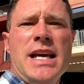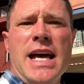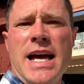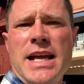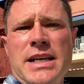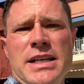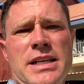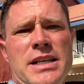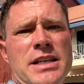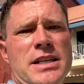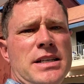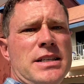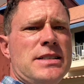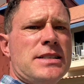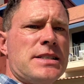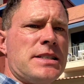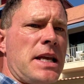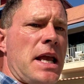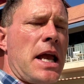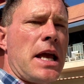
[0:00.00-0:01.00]
Yeti,
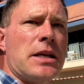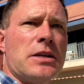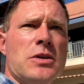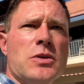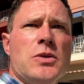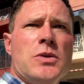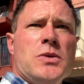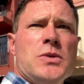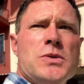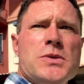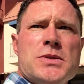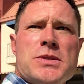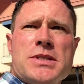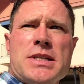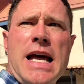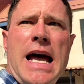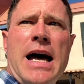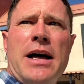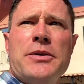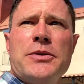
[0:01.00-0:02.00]
sandals,
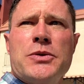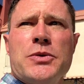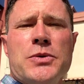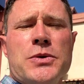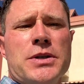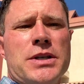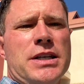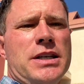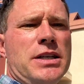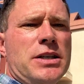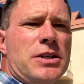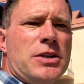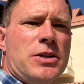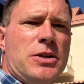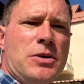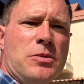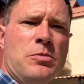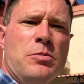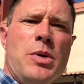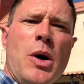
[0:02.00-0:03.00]
outdoor
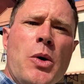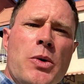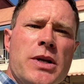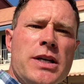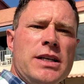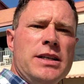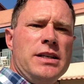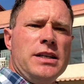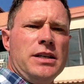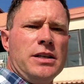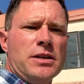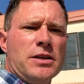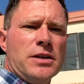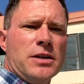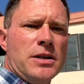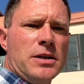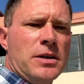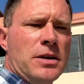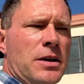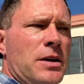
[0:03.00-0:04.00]
gear, boating
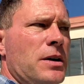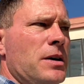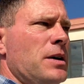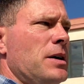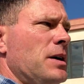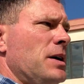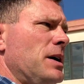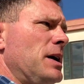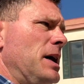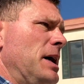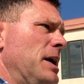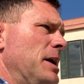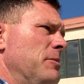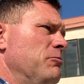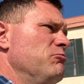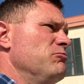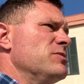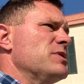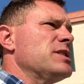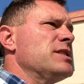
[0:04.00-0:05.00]
gear,
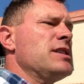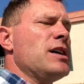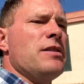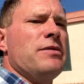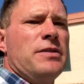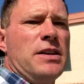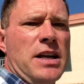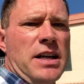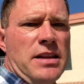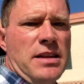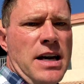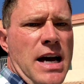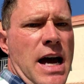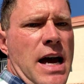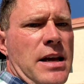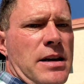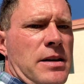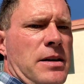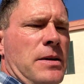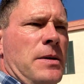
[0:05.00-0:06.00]
stuff like
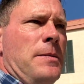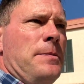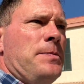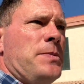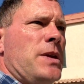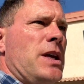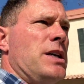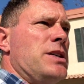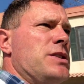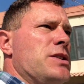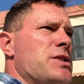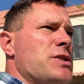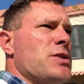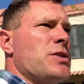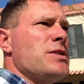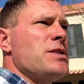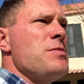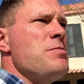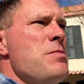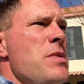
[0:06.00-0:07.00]
that. As you
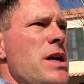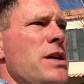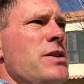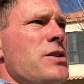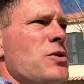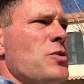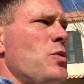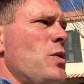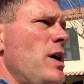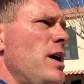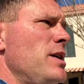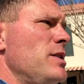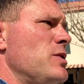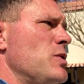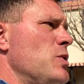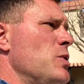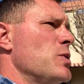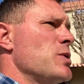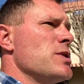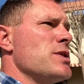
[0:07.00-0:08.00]
start to make your way
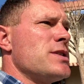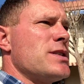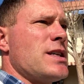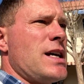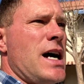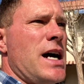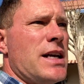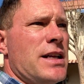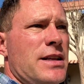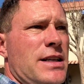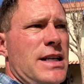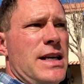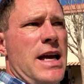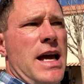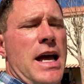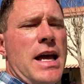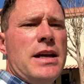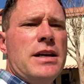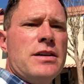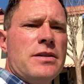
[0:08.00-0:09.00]
towards kind of the
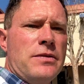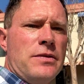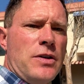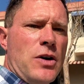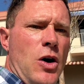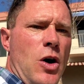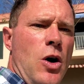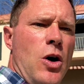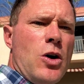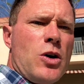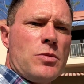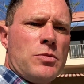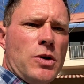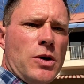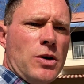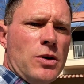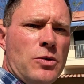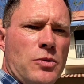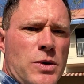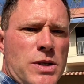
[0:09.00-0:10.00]
end of the
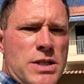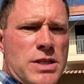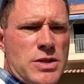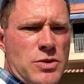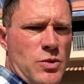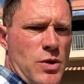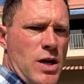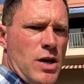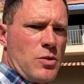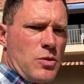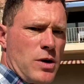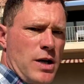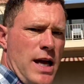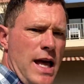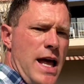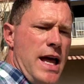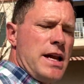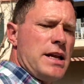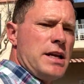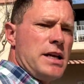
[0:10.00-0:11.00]
harbor, which is where we're
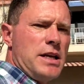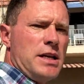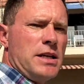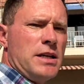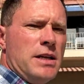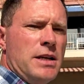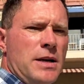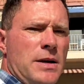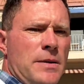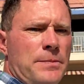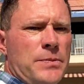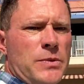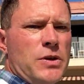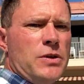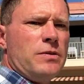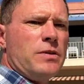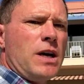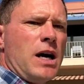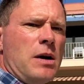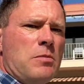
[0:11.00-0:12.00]
heading,
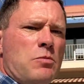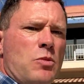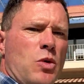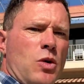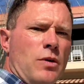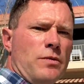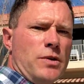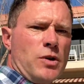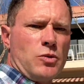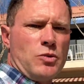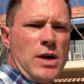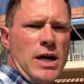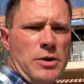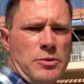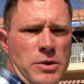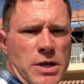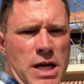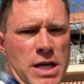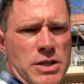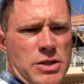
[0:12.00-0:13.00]
you've got more of your
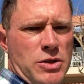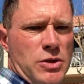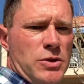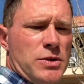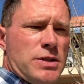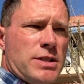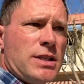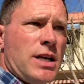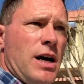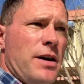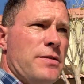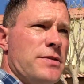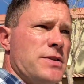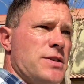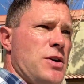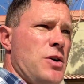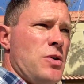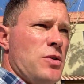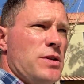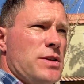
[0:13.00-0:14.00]
recreational stuff.
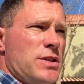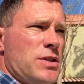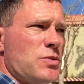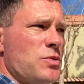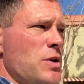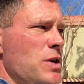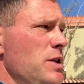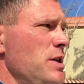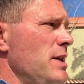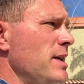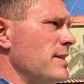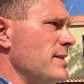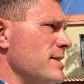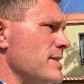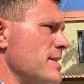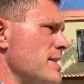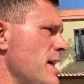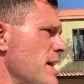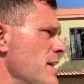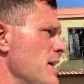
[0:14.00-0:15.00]
So this is where you get to
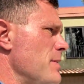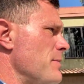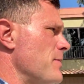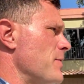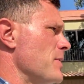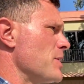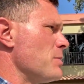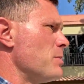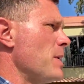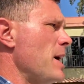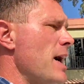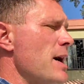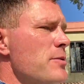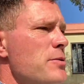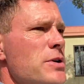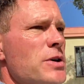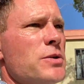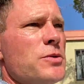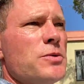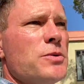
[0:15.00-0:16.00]
sign up for the
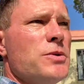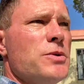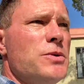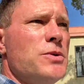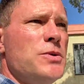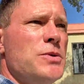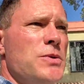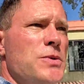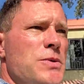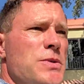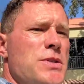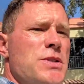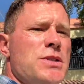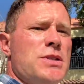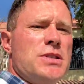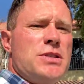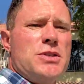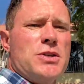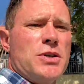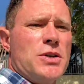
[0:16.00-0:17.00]
pirate
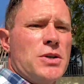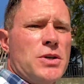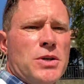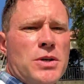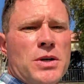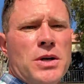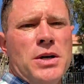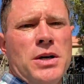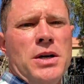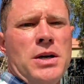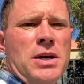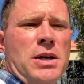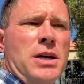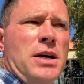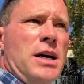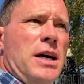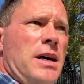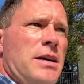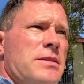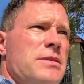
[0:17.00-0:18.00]
cruise, your
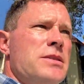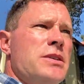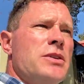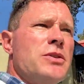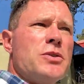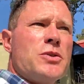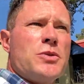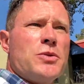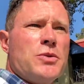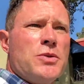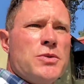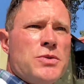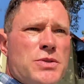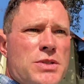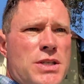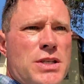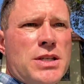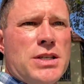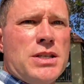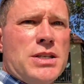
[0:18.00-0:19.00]
dinner
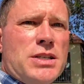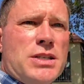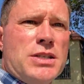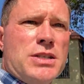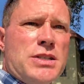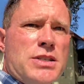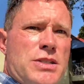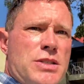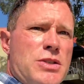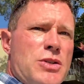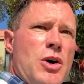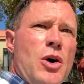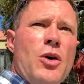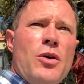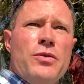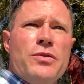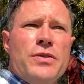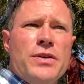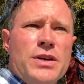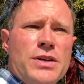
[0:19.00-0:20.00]
cruises,
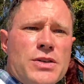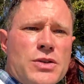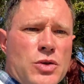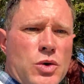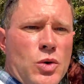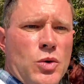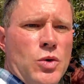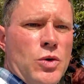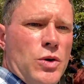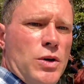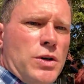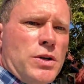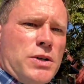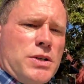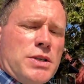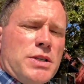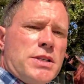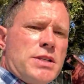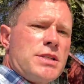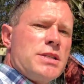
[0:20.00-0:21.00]
dolphin
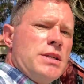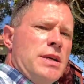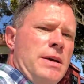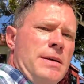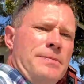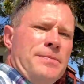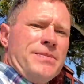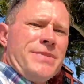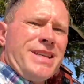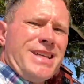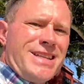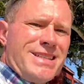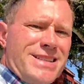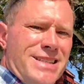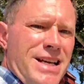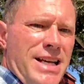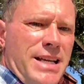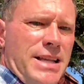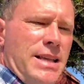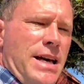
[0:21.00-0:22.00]
tours, things
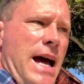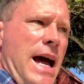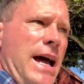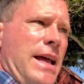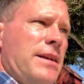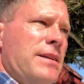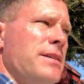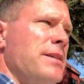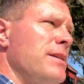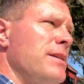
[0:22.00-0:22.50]
like that.